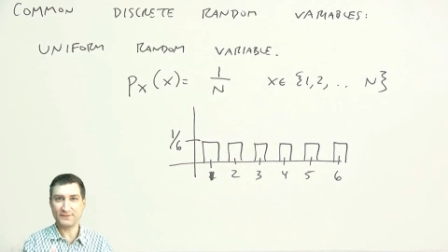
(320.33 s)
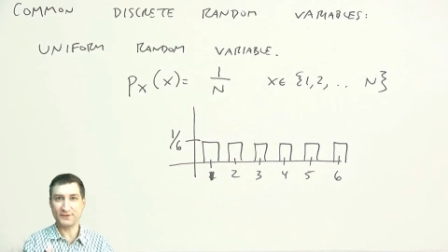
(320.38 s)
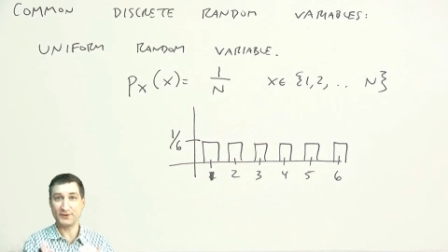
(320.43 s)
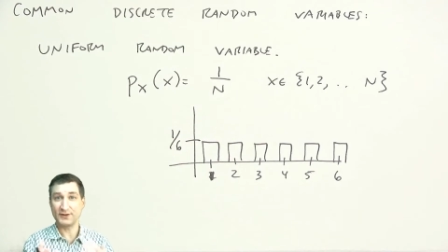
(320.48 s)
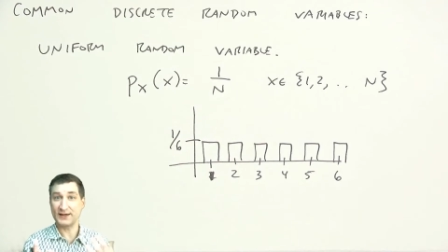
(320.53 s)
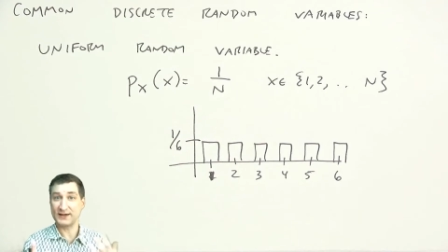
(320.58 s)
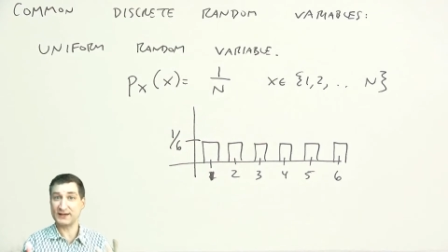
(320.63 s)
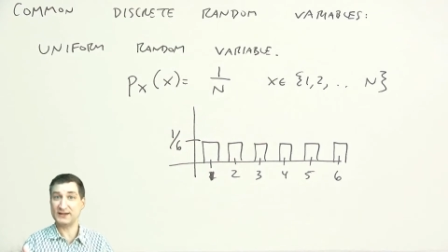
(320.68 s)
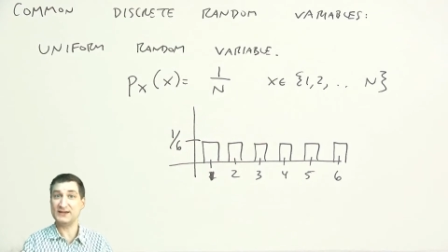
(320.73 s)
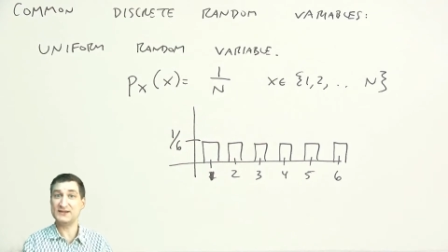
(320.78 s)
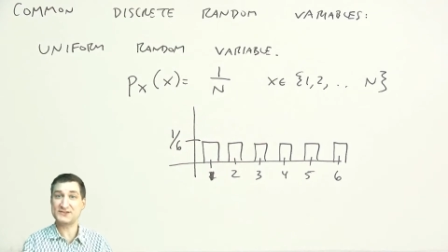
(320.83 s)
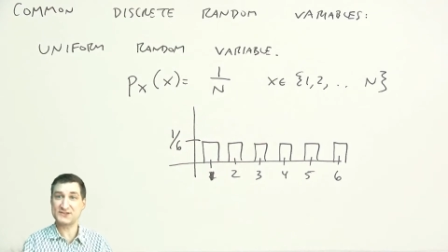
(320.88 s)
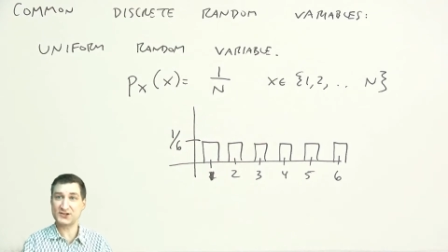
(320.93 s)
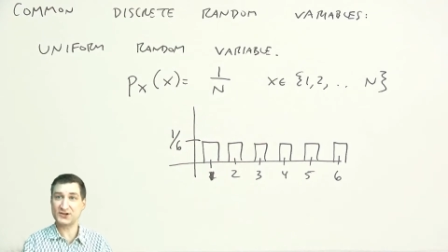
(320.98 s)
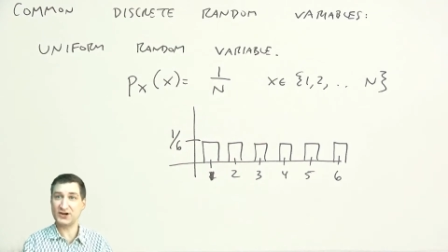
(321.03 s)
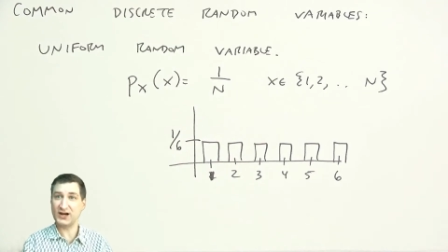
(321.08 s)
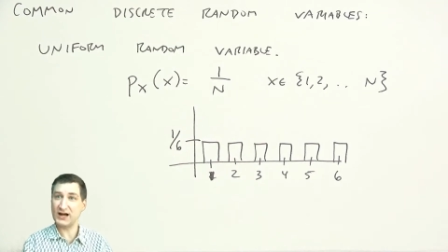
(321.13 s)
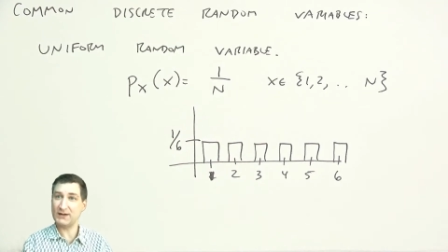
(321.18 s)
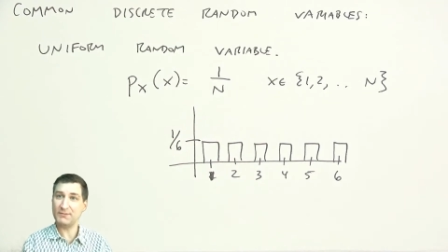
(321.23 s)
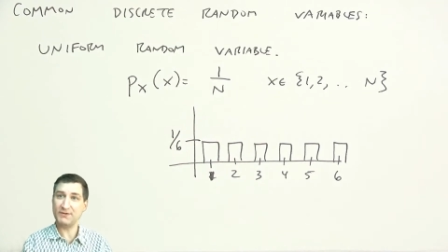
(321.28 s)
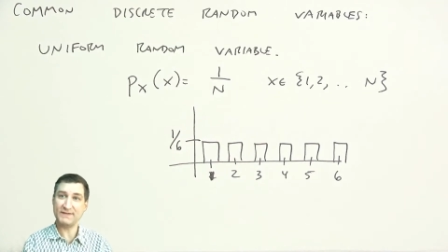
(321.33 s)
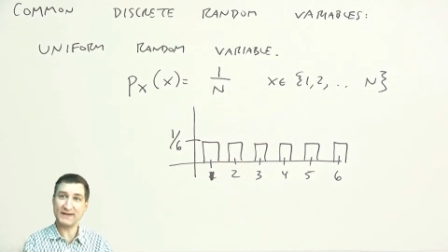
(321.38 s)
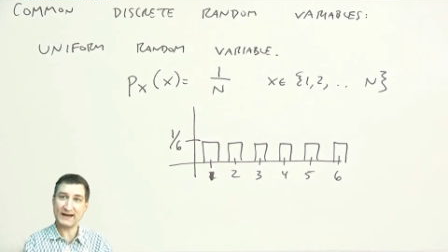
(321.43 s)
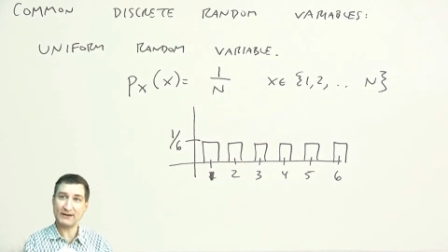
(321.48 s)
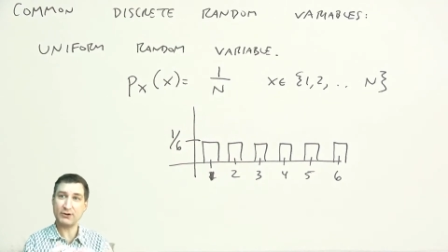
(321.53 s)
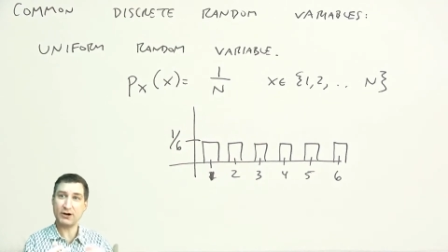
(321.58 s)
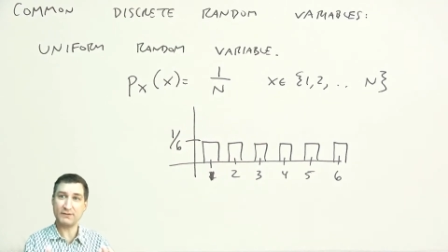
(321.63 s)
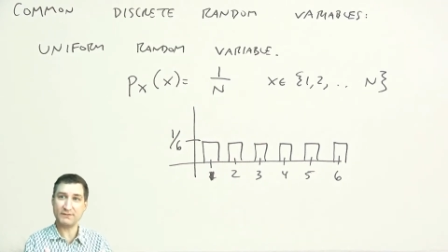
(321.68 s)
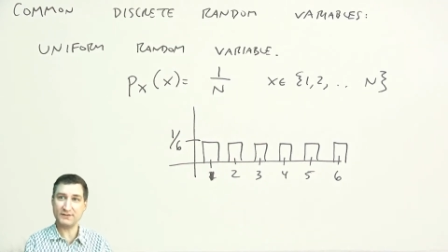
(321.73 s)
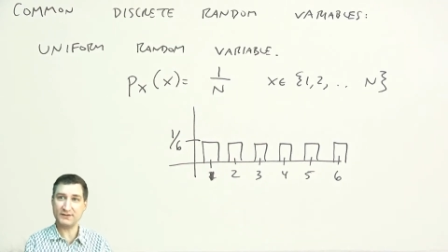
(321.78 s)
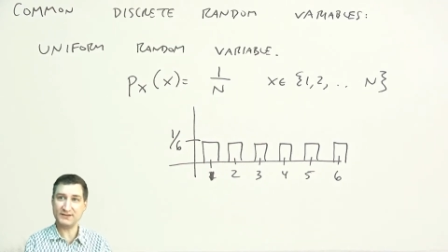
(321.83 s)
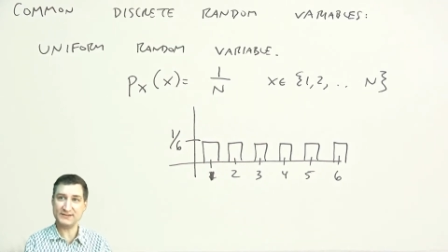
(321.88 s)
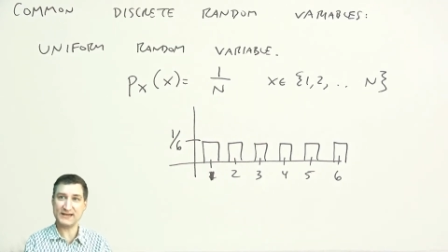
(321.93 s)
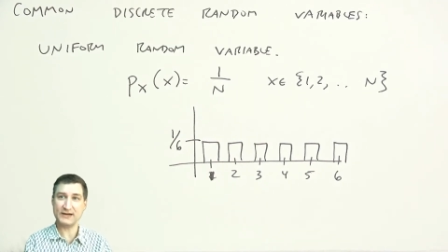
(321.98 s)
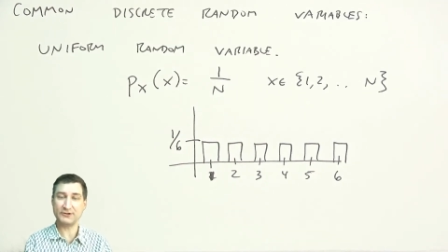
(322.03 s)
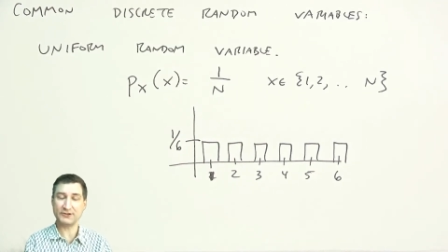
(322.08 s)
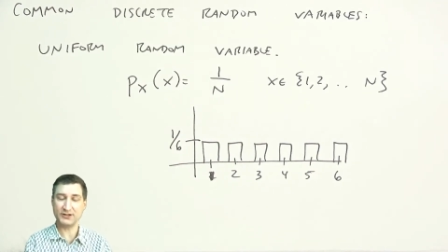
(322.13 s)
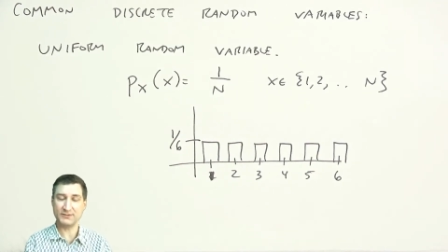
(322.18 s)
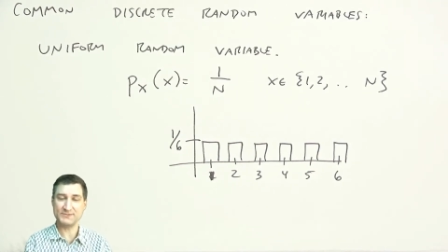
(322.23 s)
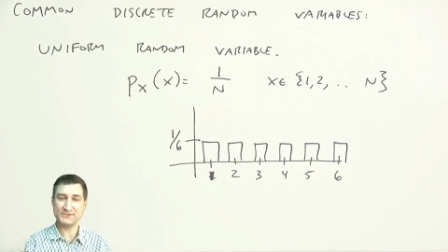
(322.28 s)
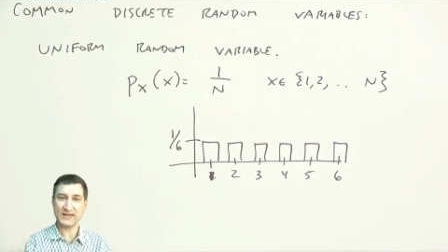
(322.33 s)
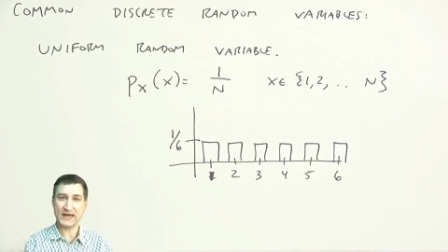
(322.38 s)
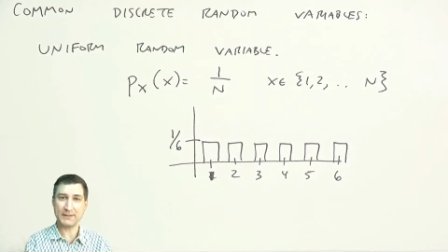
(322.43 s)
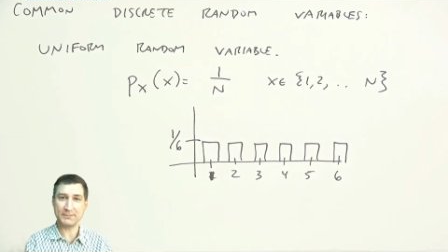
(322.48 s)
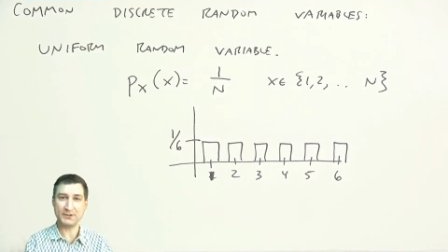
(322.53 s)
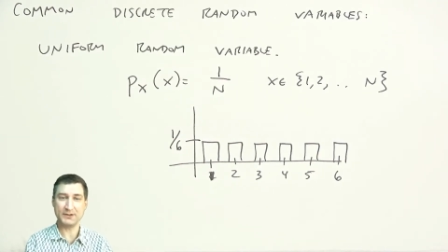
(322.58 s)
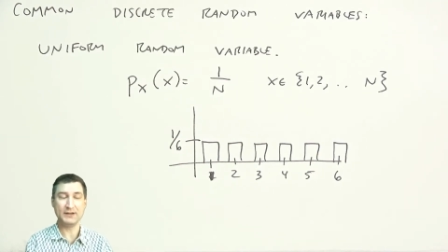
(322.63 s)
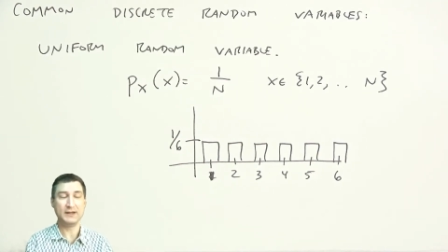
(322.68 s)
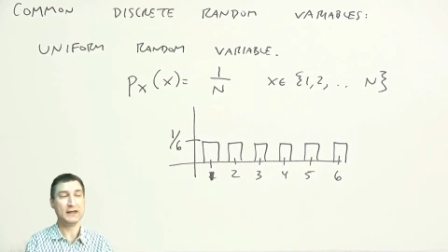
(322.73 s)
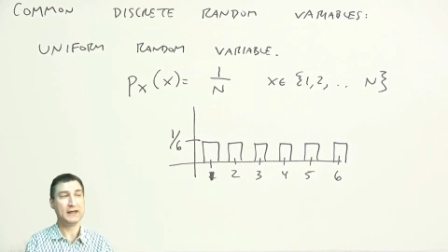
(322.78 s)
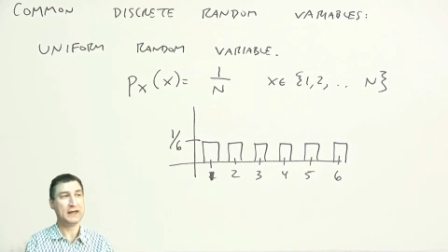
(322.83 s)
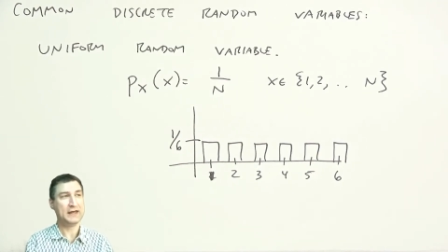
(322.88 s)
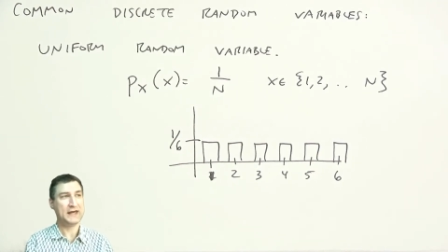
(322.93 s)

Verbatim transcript: or like a histogram of how often these outcomes happen.